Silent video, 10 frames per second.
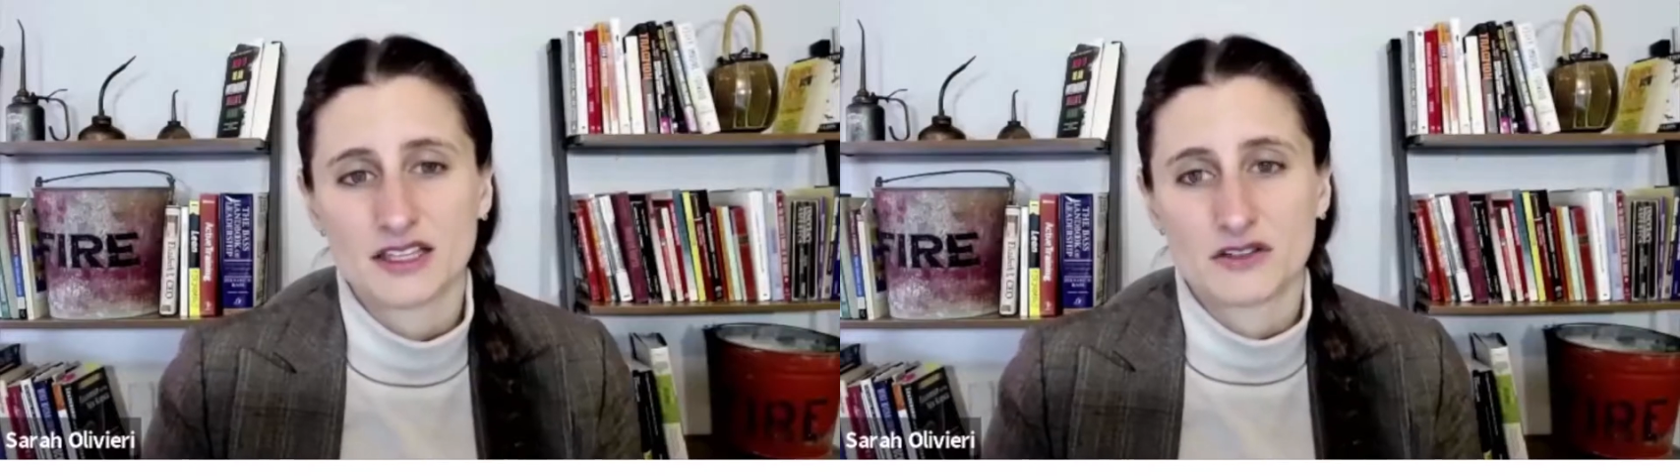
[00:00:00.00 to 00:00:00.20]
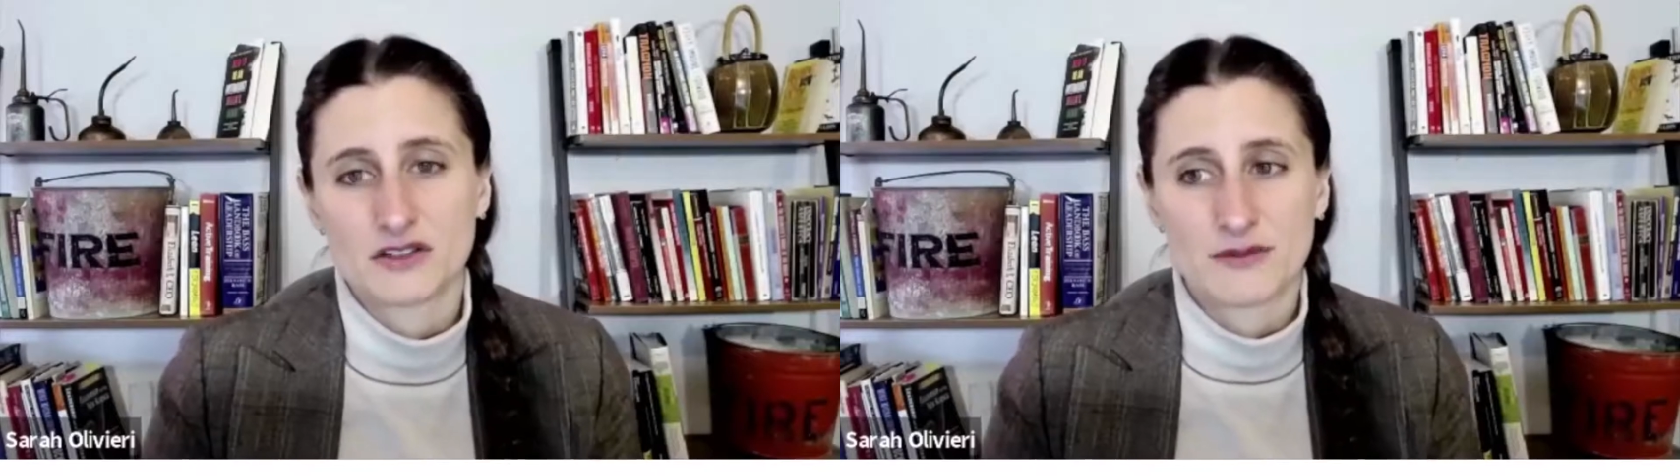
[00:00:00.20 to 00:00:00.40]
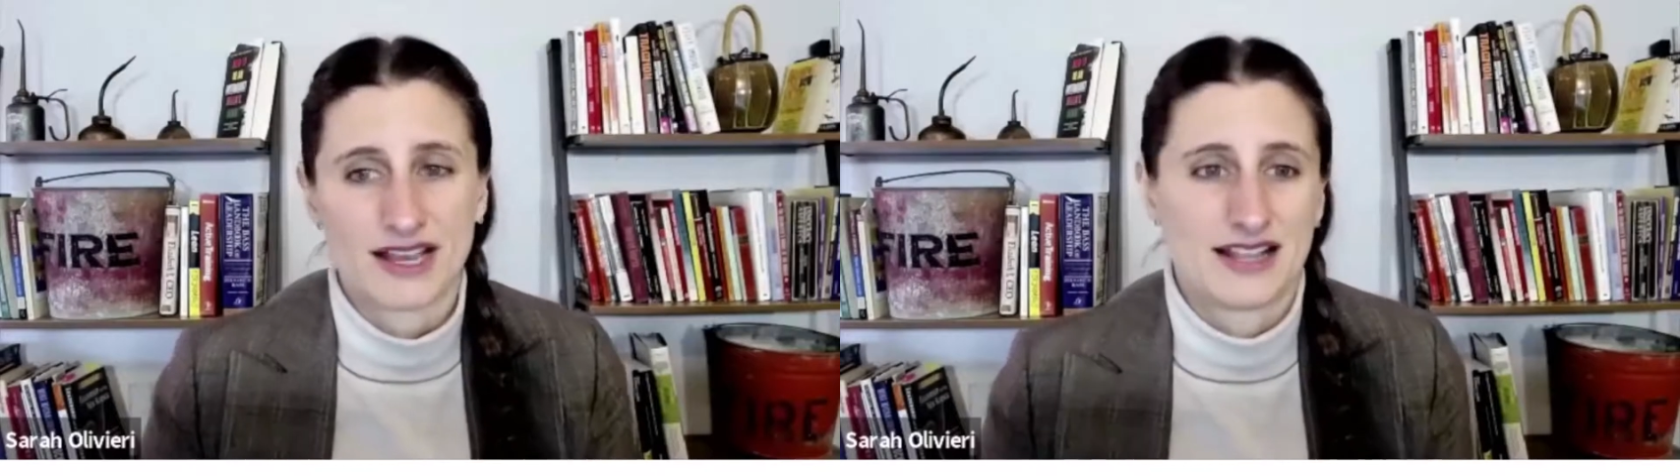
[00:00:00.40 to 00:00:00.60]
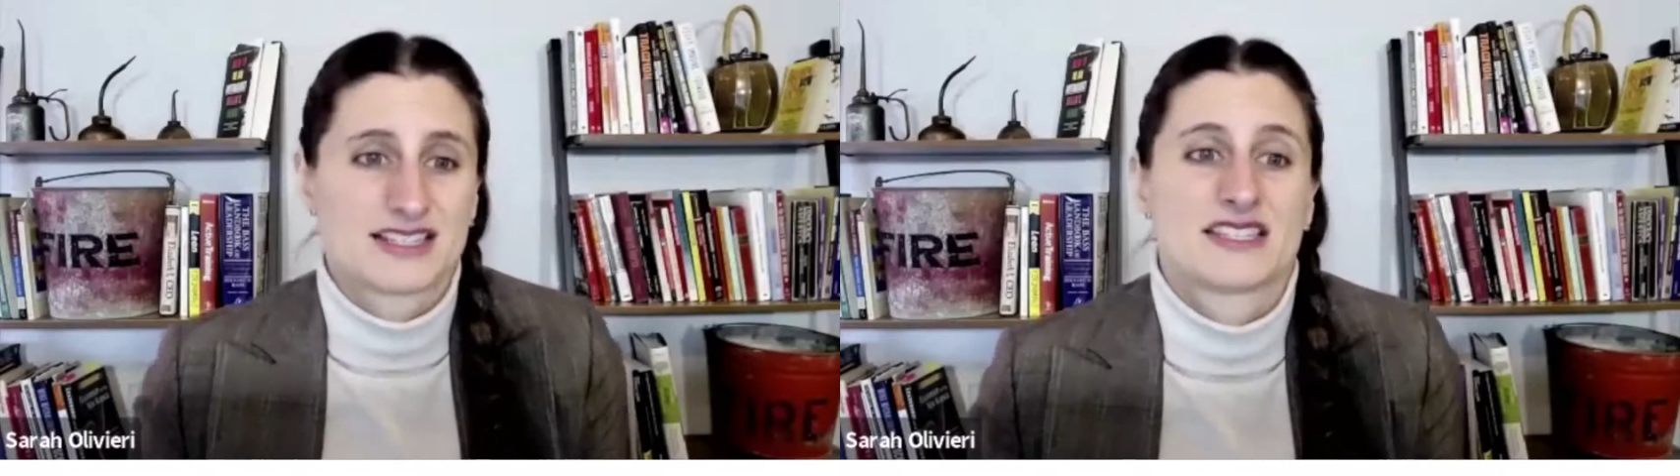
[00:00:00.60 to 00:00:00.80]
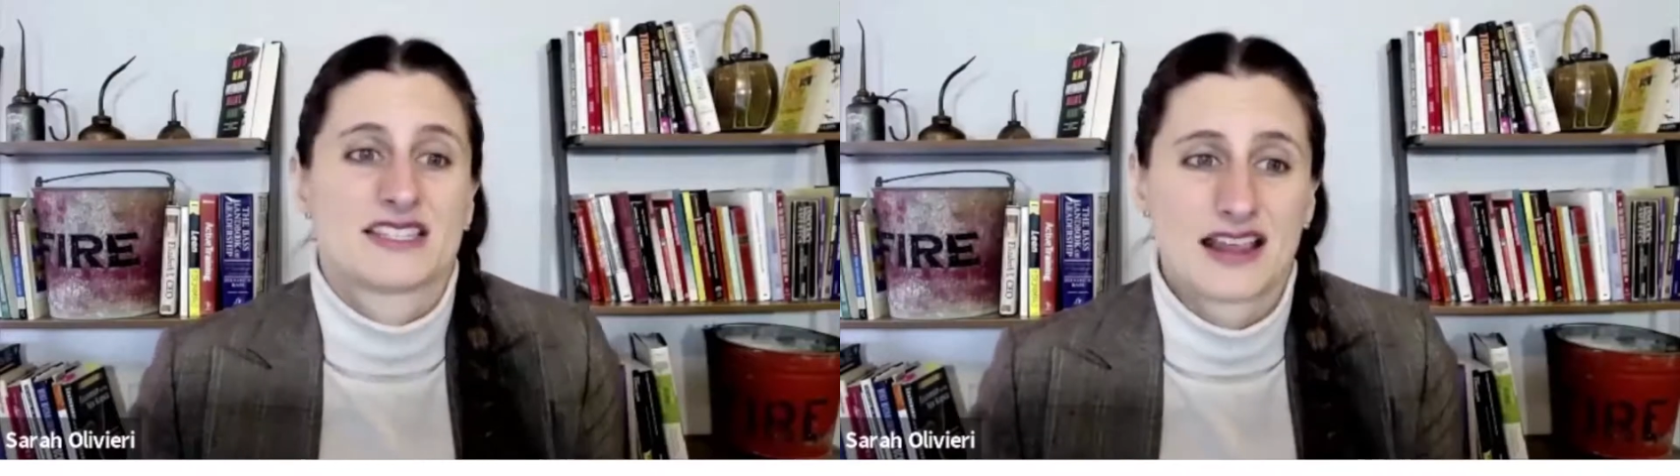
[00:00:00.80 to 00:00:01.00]
you know, they might
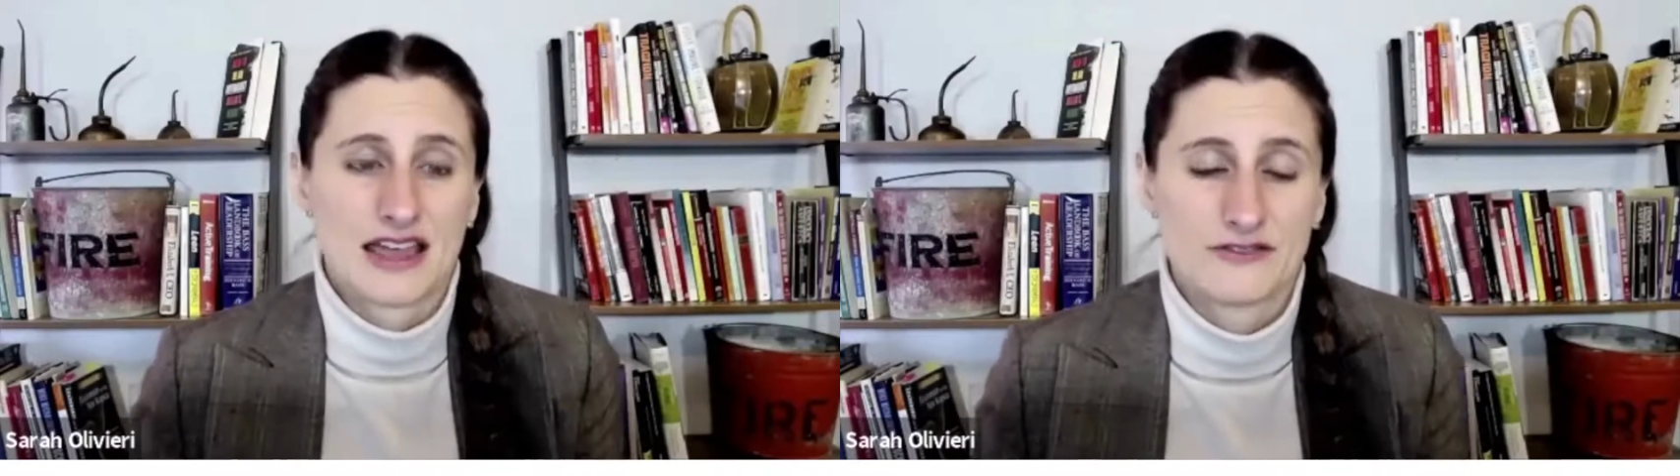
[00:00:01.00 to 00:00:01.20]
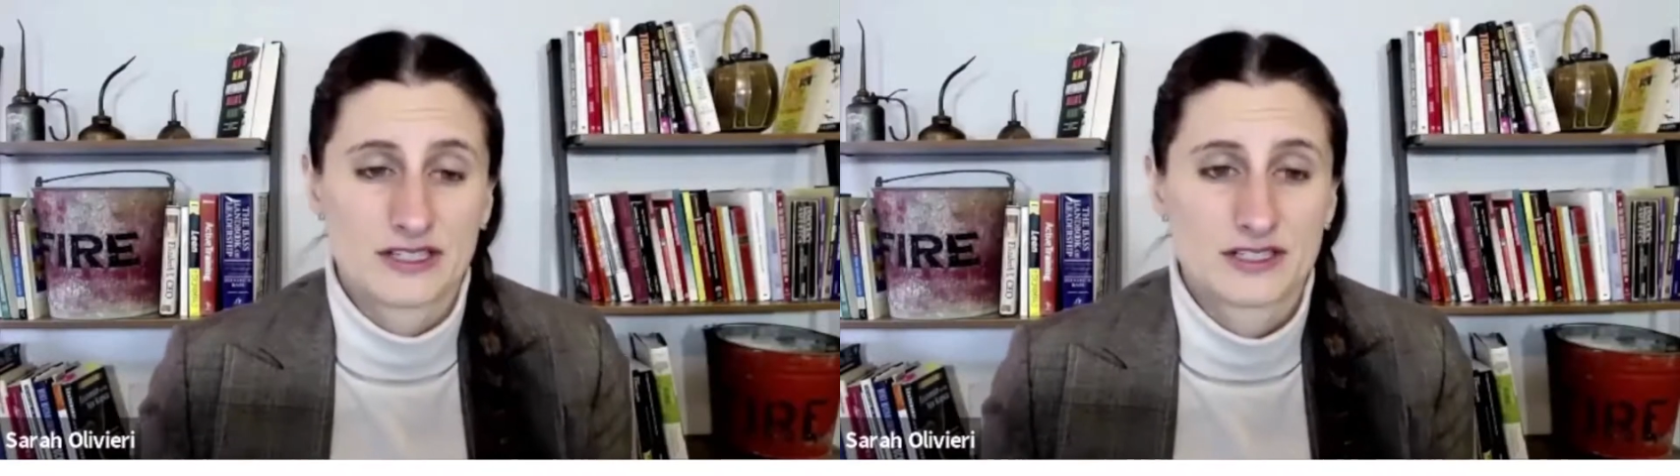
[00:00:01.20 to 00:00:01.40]
get stuck having